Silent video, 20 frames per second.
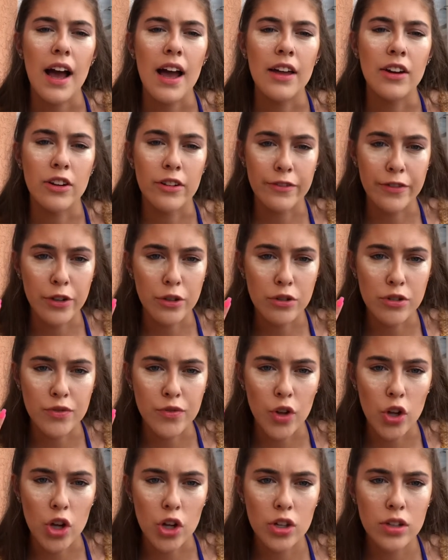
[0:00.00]
in our Fuge
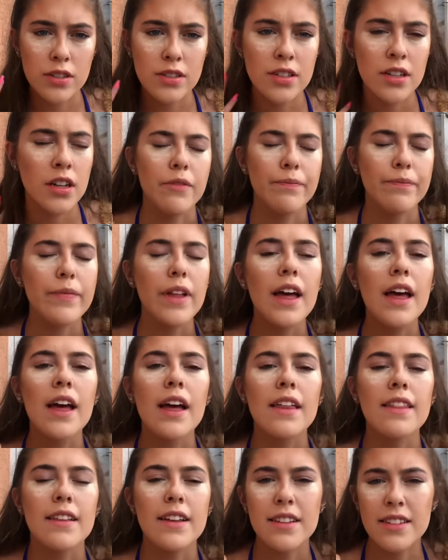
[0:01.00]
vlogs.
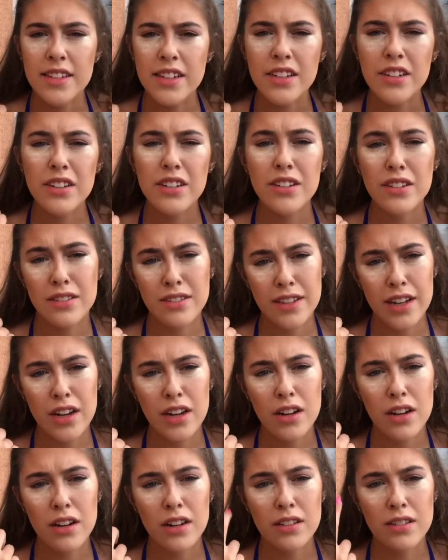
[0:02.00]
This year,
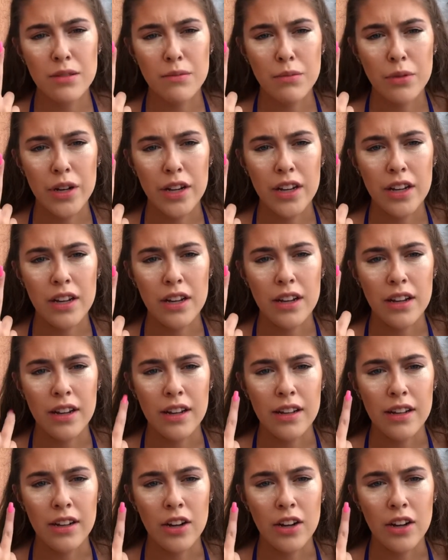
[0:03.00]
Sarah, Sabrina,